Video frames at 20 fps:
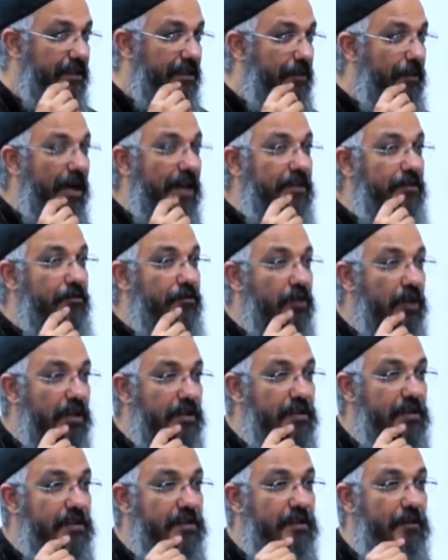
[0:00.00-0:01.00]
The mind of
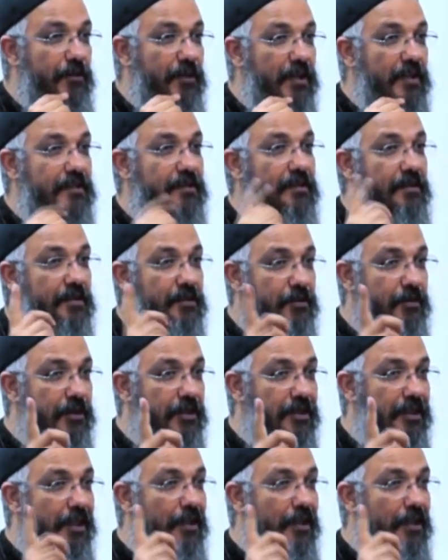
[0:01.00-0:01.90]
Christ is summarized in this word: